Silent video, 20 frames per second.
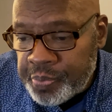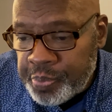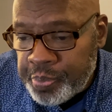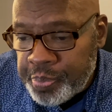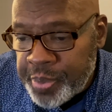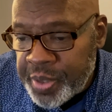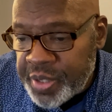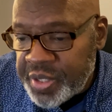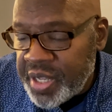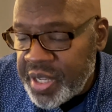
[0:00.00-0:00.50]

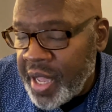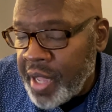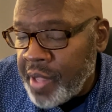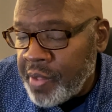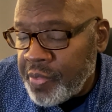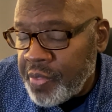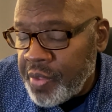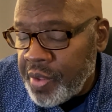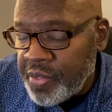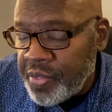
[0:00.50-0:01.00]
put
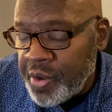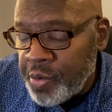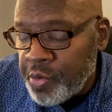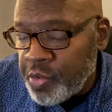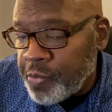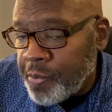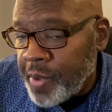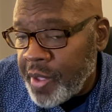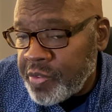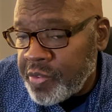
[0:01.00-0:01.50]
down their
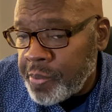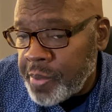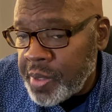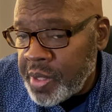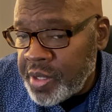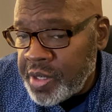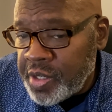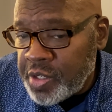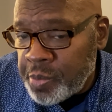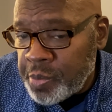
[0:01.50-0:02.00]

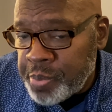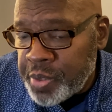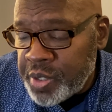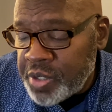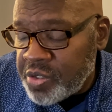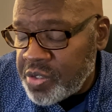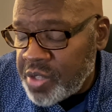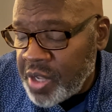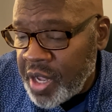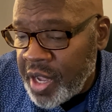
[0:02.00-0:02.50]
responsibility to
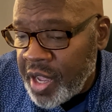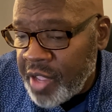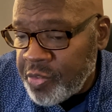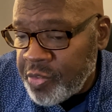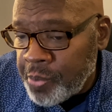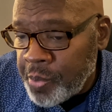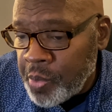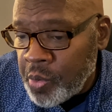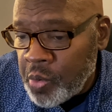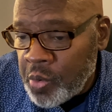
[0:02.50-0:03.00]
preach the
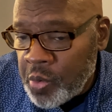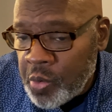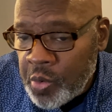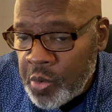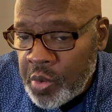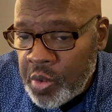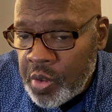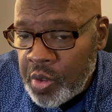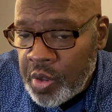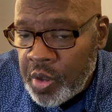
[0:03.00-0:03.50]
gospel
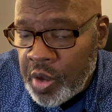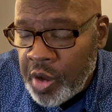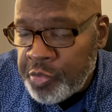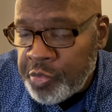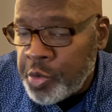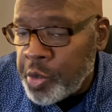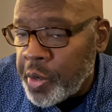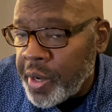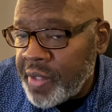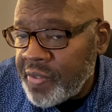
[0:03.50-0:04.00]
of
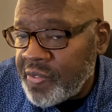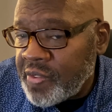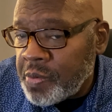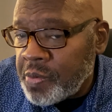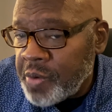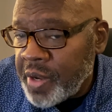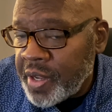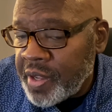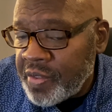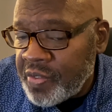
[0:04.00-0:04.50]
grace and
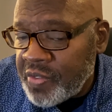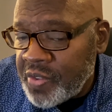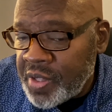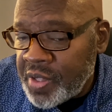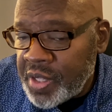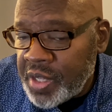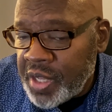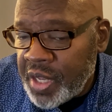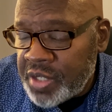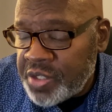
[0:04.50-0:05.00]

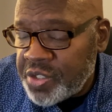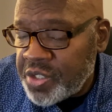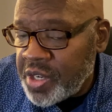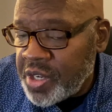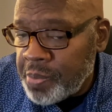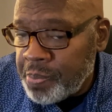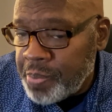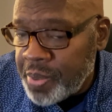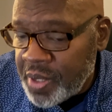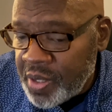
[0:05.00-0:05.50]
reconciliation
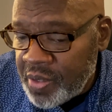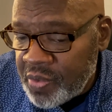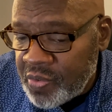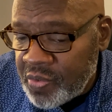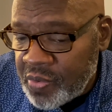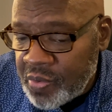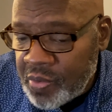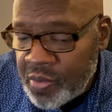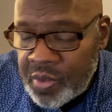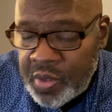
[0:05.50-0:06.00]
and
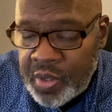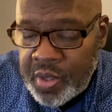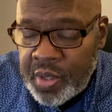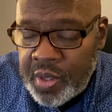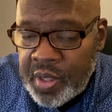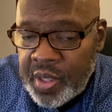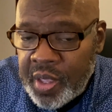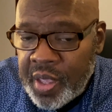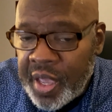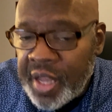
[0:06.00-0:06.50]
peace
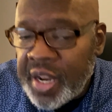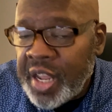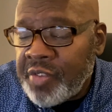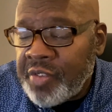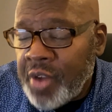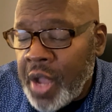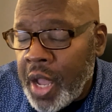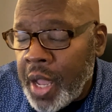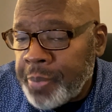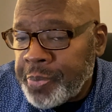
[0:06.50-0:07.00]
and have
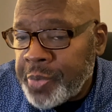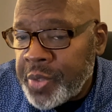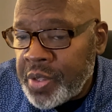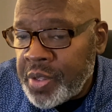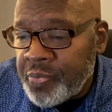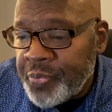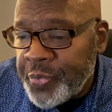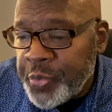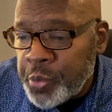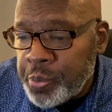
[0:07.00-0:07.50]

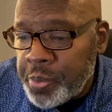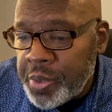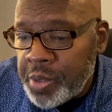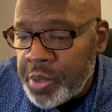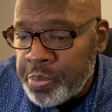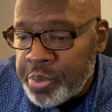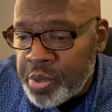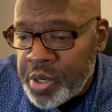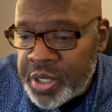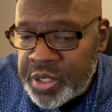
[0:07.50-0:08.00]
opted to be
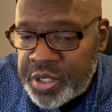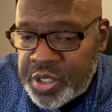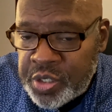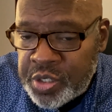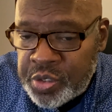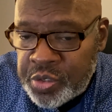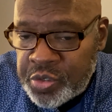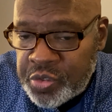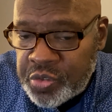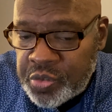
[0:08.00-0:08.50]

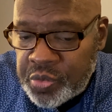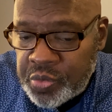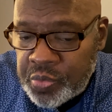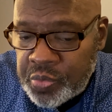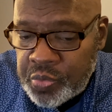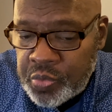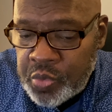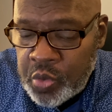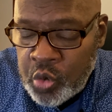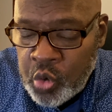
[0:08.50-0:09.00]
preachers
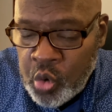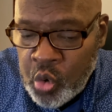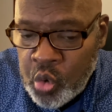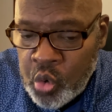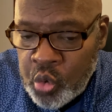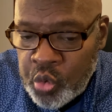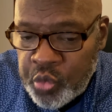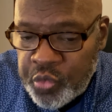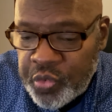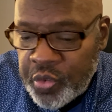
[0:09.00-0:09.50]

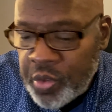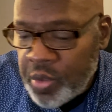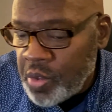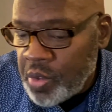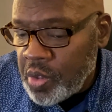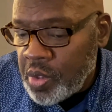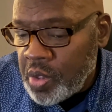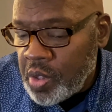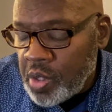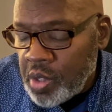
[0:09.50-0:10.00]
whose
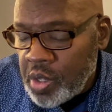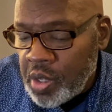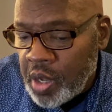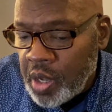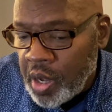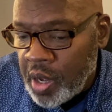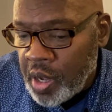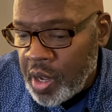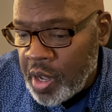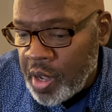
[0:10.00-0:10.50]

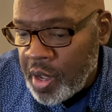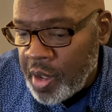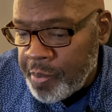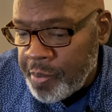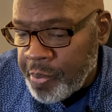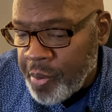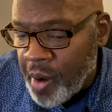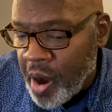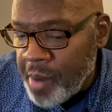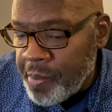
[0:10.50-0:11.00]
uh,
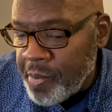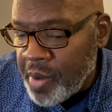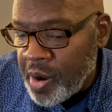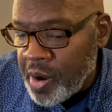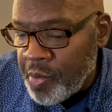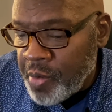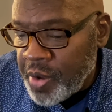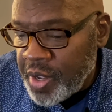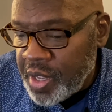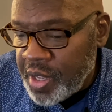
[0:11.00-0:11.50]

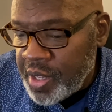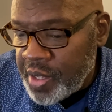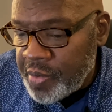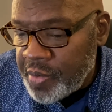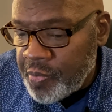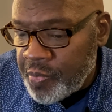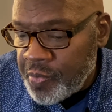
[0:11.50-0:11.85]
primary